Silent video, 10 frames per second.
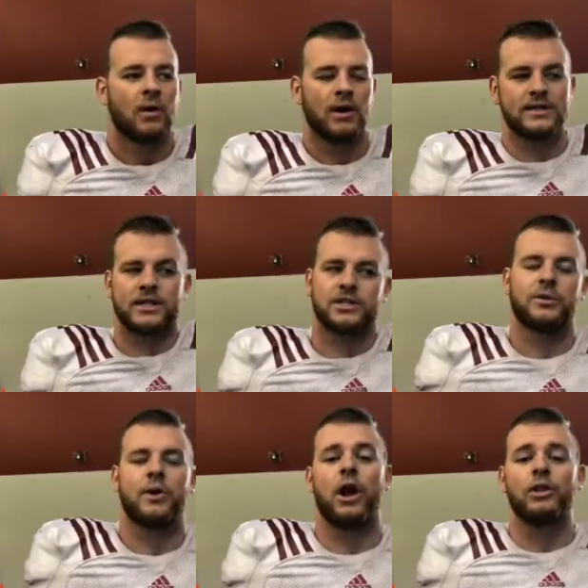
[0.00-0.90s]
Whereas this
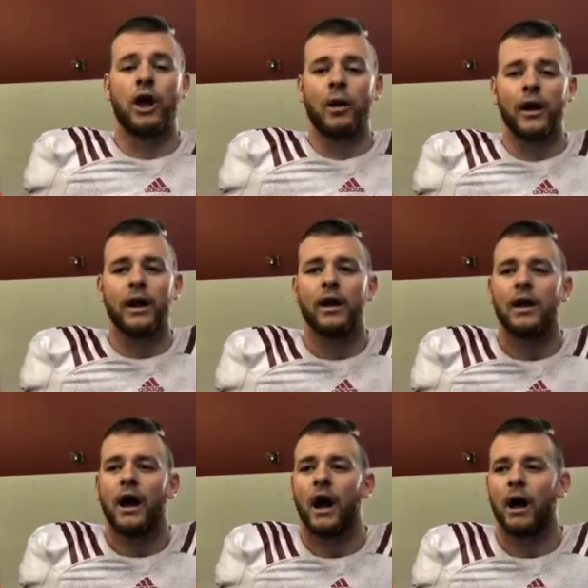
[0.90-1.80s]
year, we all know it.
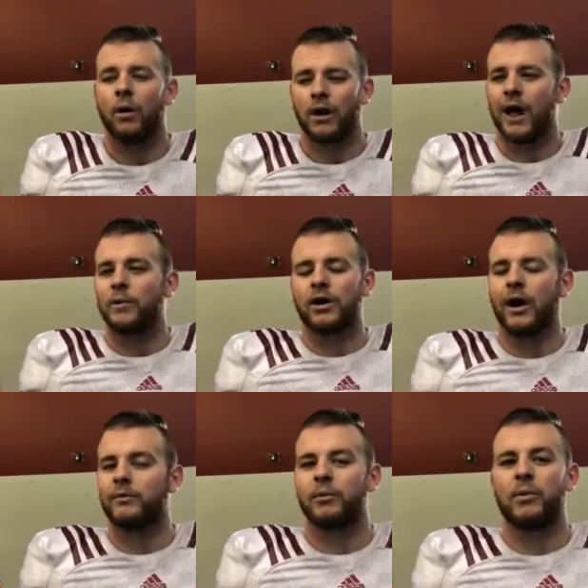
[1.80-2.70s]
Uh, we're a lot more
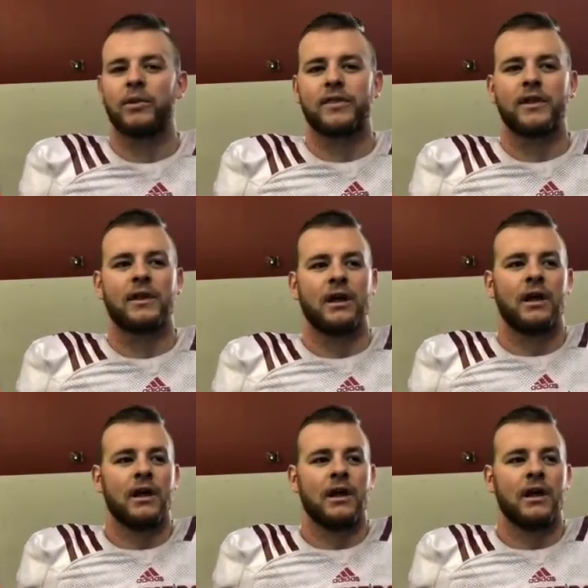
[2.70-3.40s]
comfortable with it,